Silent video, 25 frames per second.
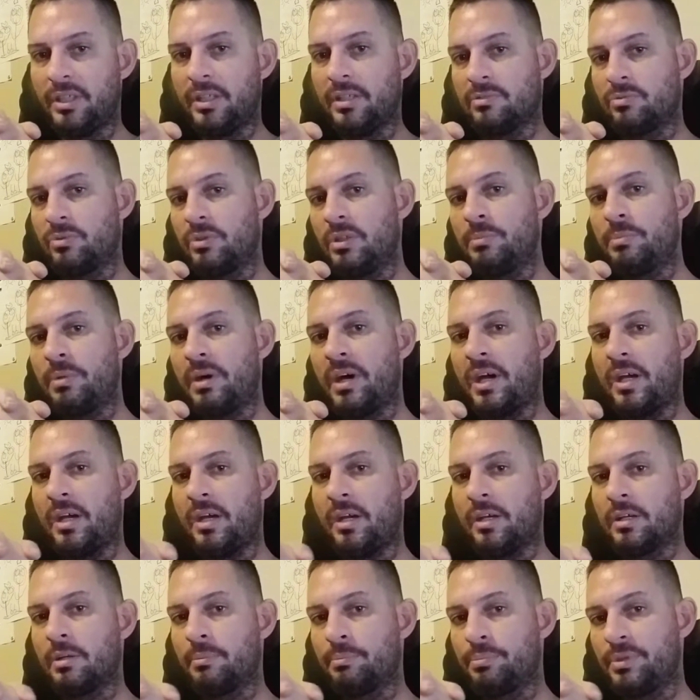is when you buy
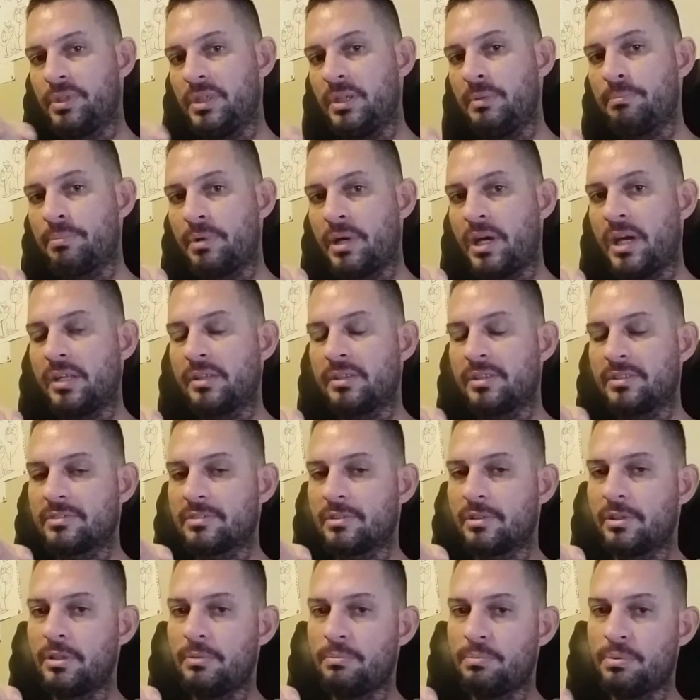a complete bike that's
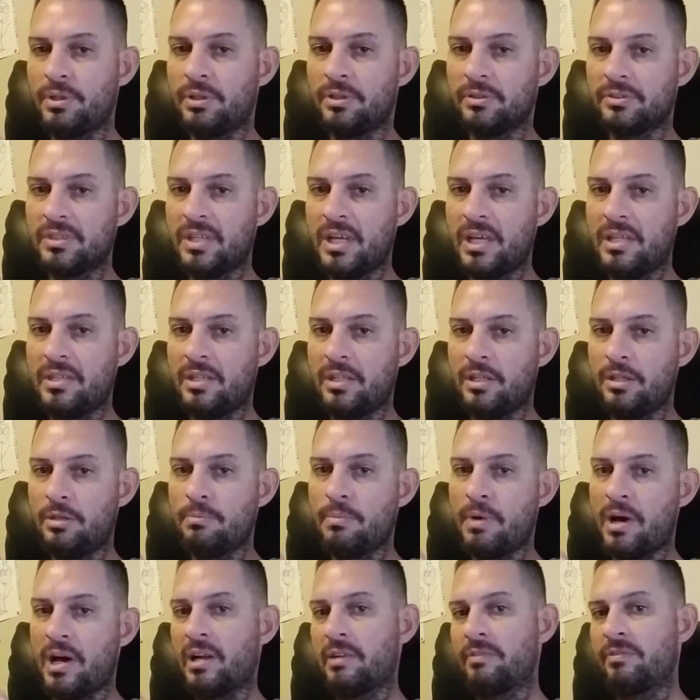already built, and then you
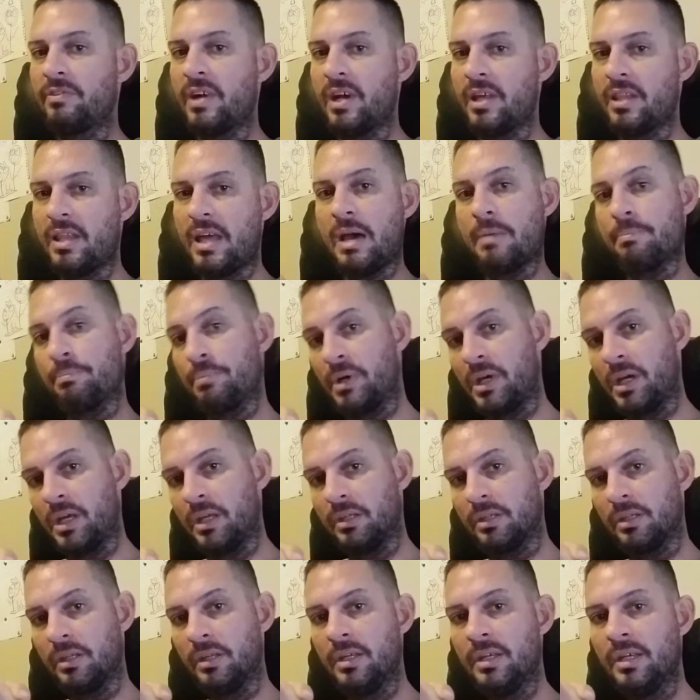modify that
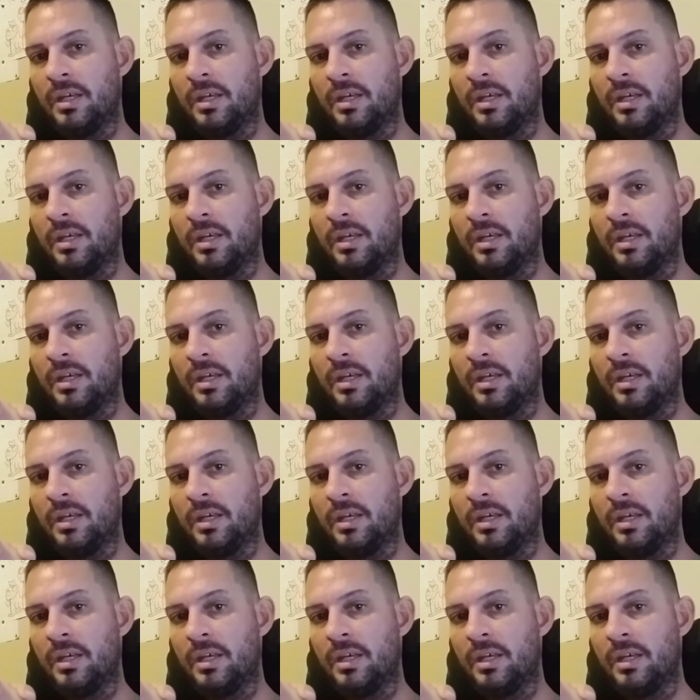bike,